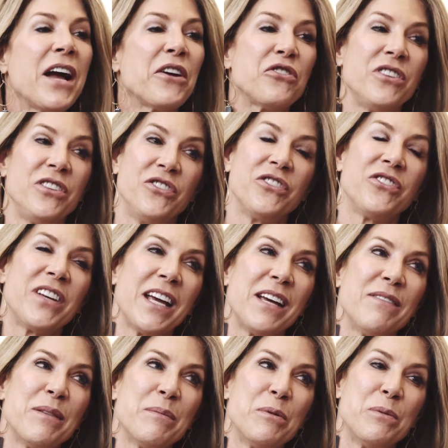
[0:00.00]
actually just
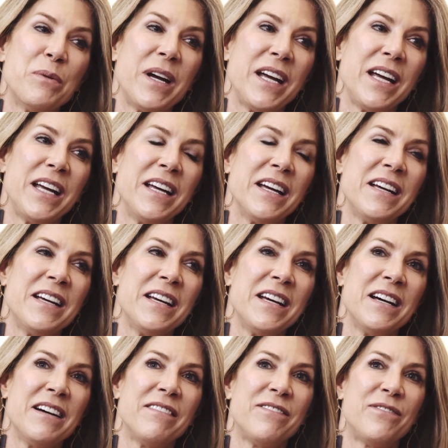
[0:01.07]
gave them away
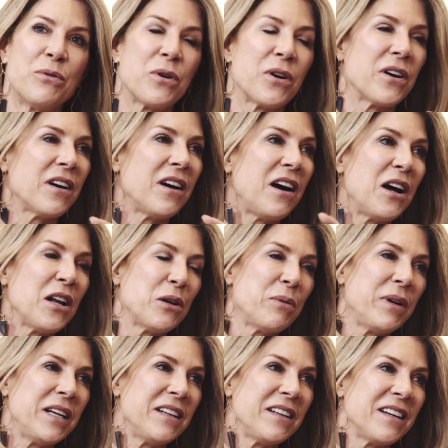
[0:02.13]
for
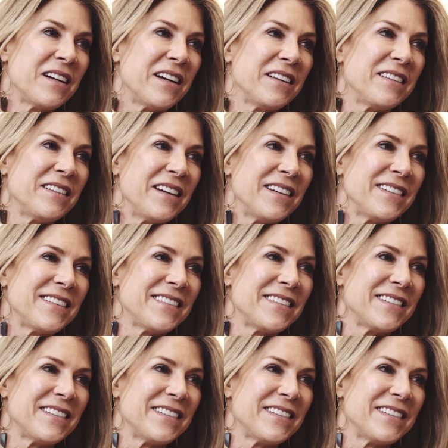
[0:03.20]
Halloween in the United States.